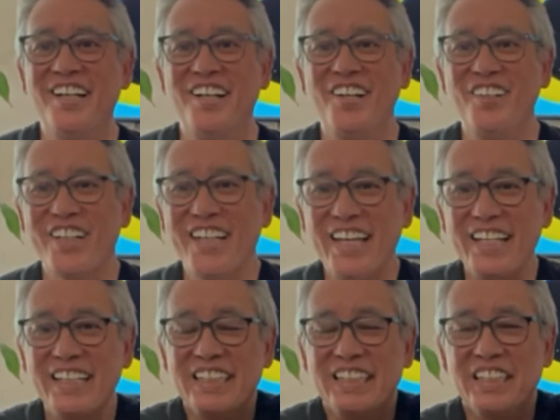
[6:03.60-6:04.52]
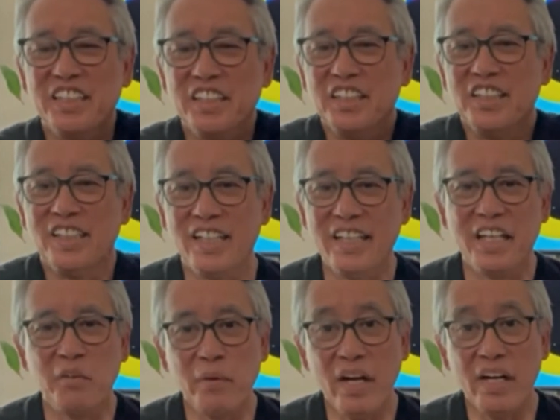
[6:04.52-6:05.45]
Okay,
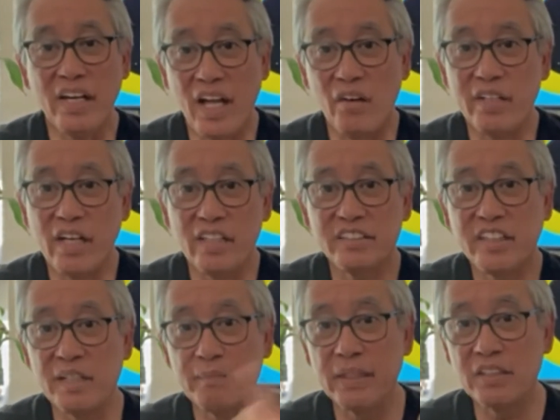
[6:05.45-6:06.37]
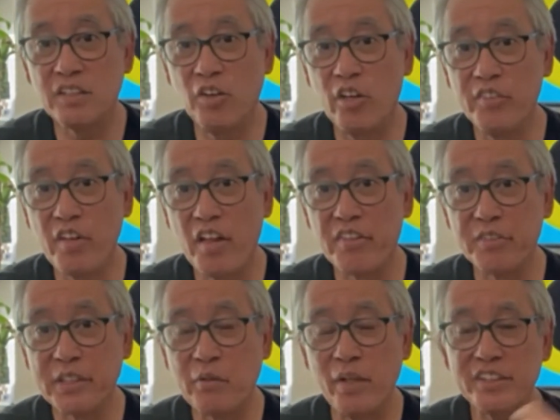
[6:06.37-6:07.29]
here we are now in our segment called
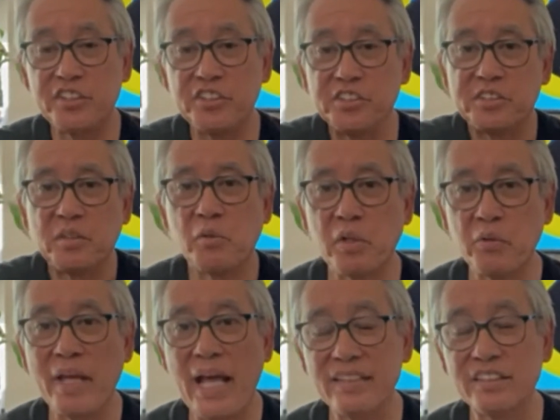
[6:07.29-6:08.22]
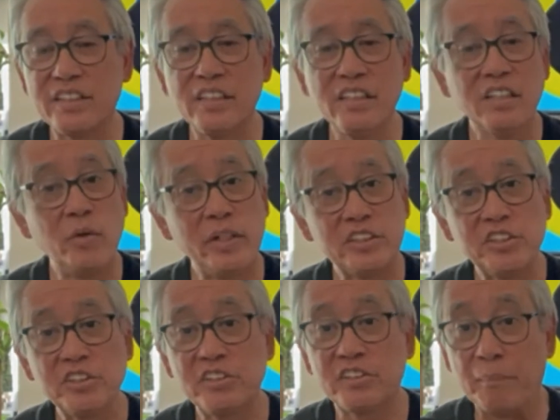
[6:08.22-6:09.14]
Three Questions, where we answer
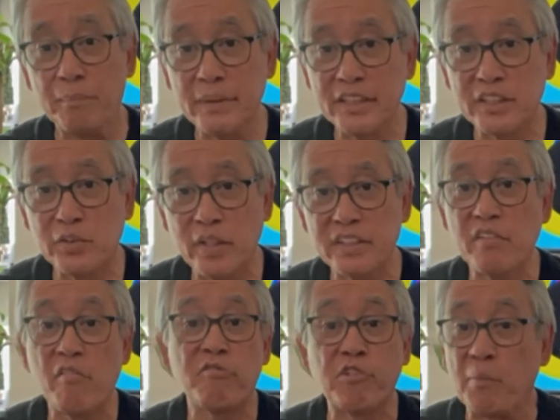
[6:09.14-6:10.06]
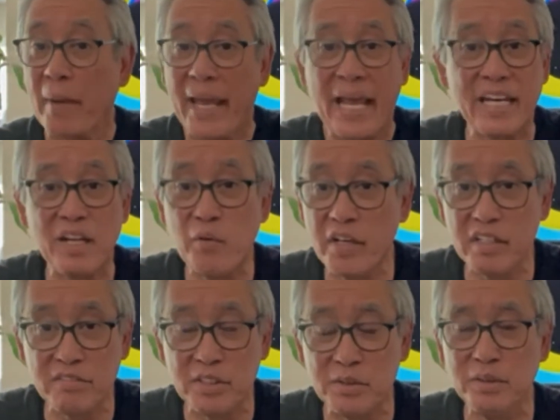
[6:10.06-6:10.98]
questions submitted to us from any one
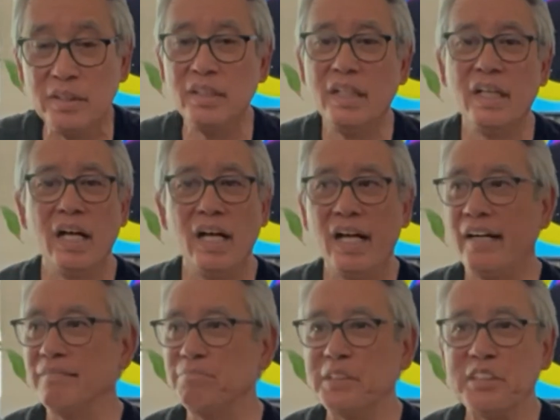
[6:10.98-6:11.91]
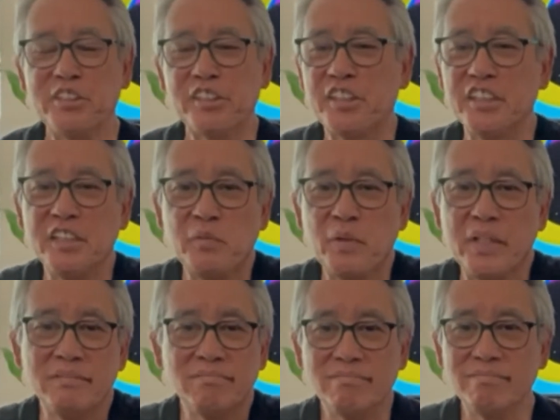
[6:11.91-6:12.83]
of you um, interested in
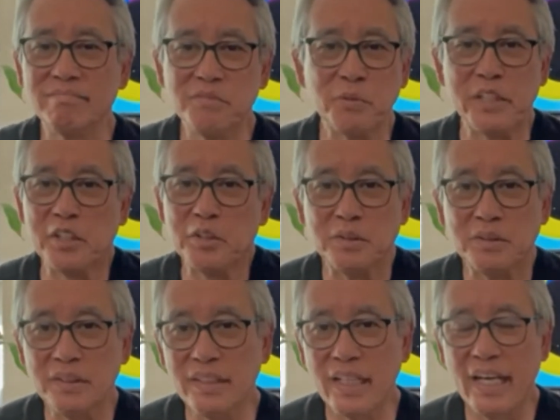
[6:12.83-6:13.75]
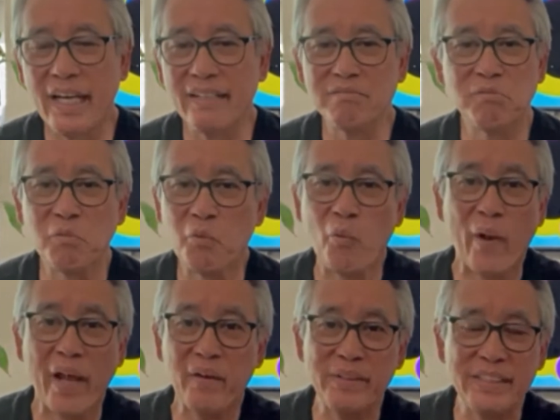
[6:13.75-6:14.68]
what we do and
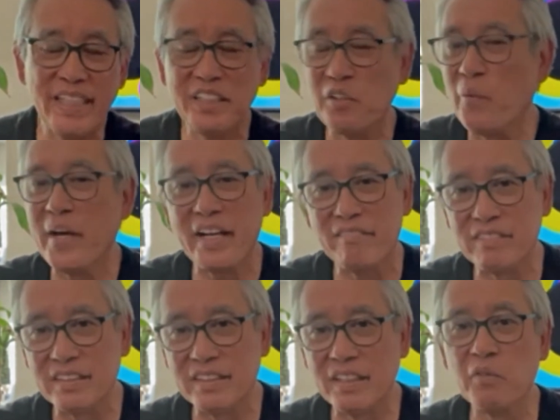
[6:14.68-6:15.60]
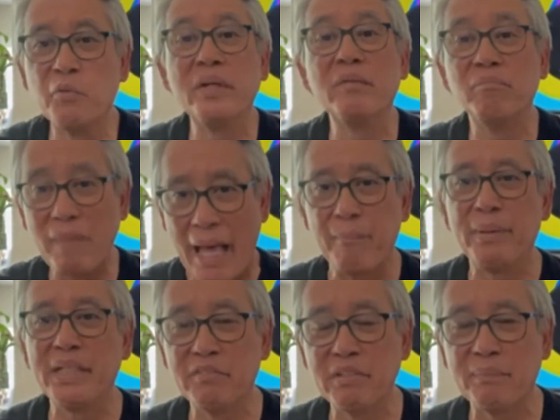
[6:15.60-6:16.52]
when we did it or whatever, and we
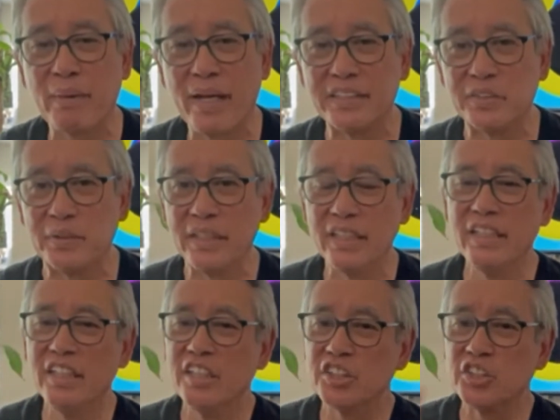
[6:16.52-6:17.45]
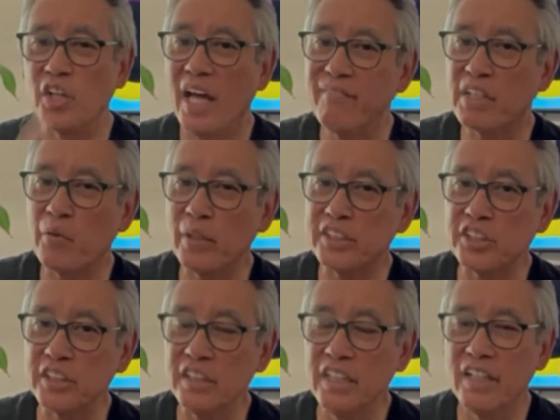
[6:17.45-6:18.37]
happily reply to it. So I have a
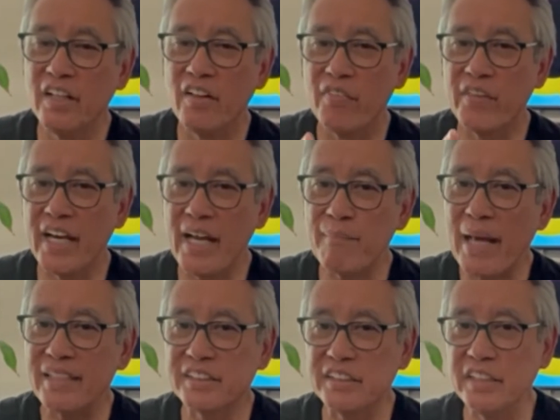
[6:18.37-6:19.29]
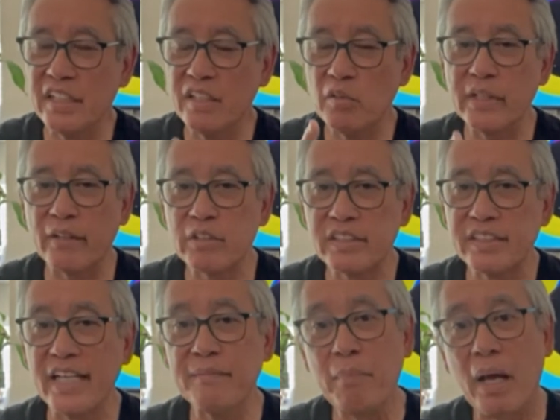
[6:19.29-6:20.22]
question that I'm answering that was
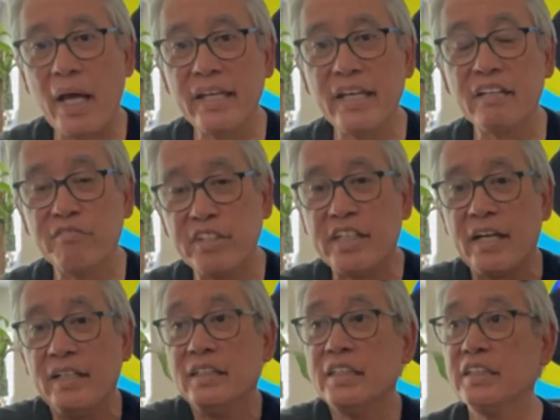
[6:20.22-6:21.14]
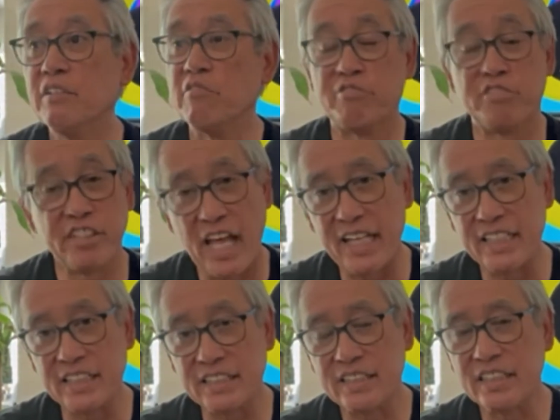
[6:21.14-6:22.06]
sent by Elvira
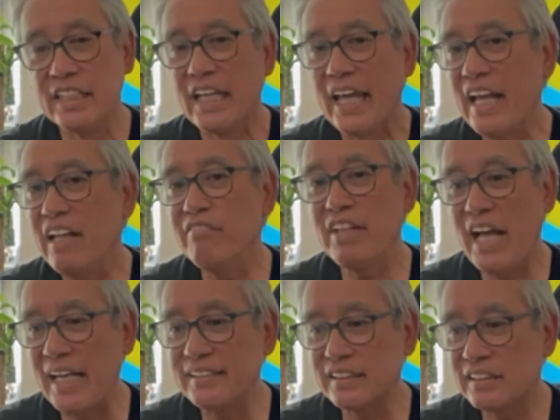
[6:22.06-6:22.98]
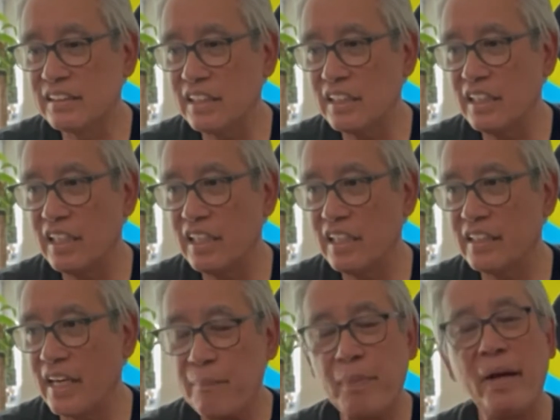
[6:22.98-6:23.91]
Fernandez. Elvi asks
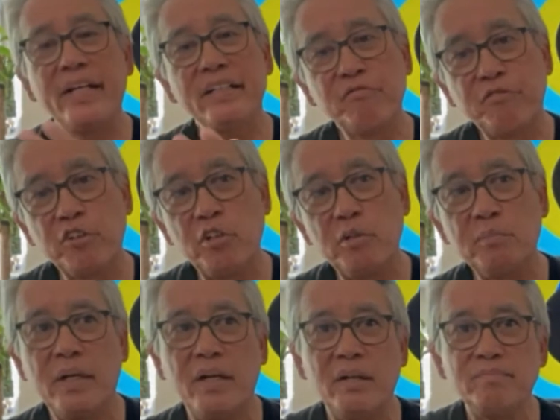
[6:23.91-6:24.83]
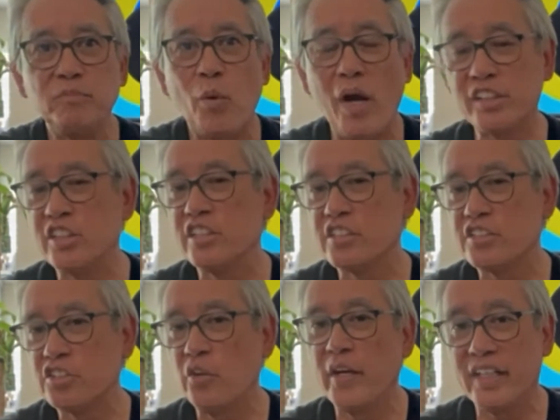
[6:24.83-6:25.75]
that apart from uh, watching the
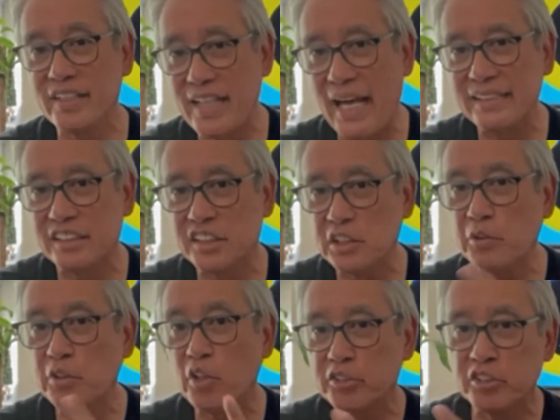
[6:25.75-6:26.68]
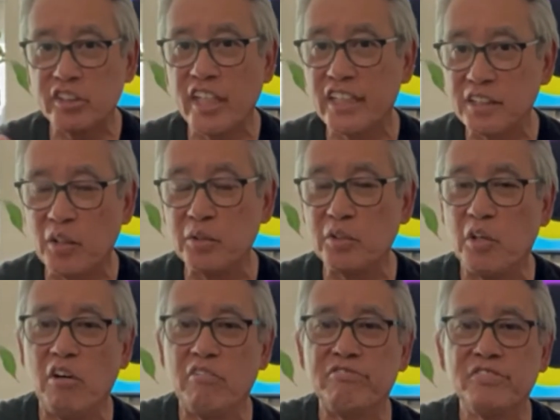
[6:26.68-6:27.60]
show and our dances, she would also take note
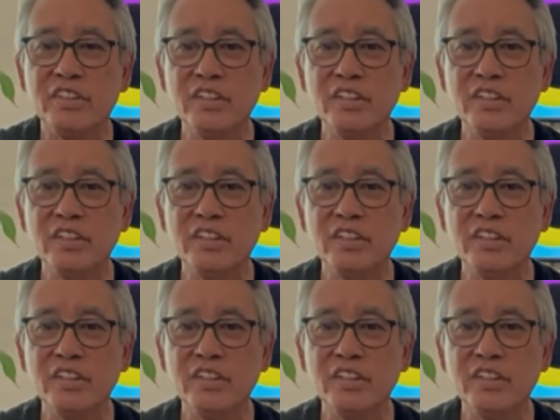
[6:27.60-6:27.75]
of